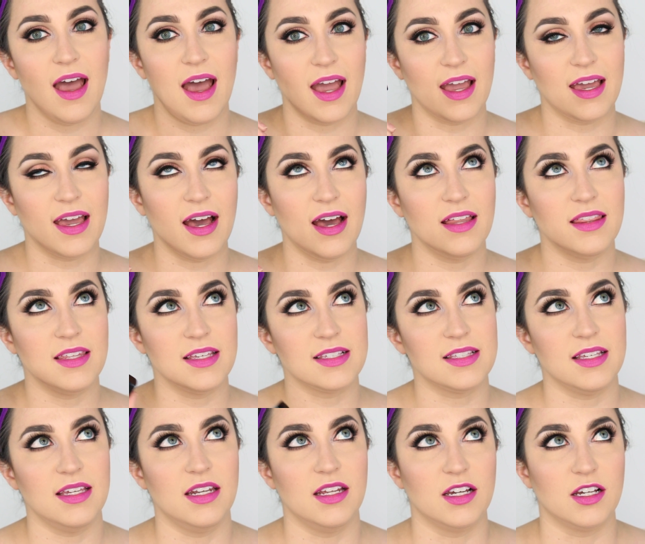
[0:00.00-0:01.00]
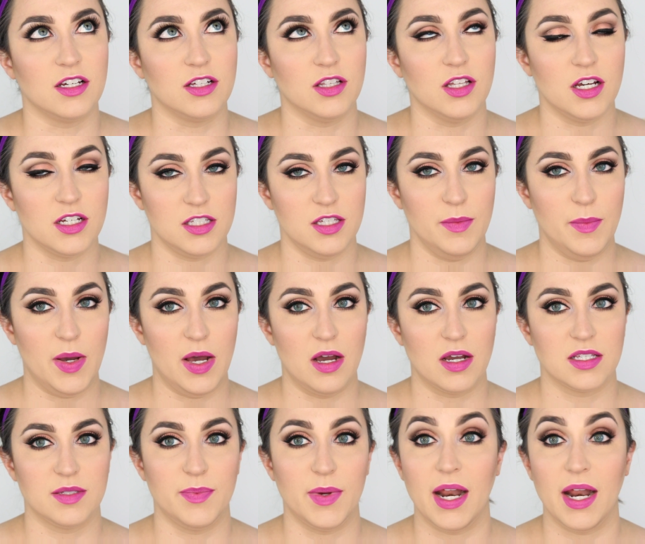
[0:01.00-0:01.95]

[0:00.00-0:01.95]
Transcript: I got this in a glossy box,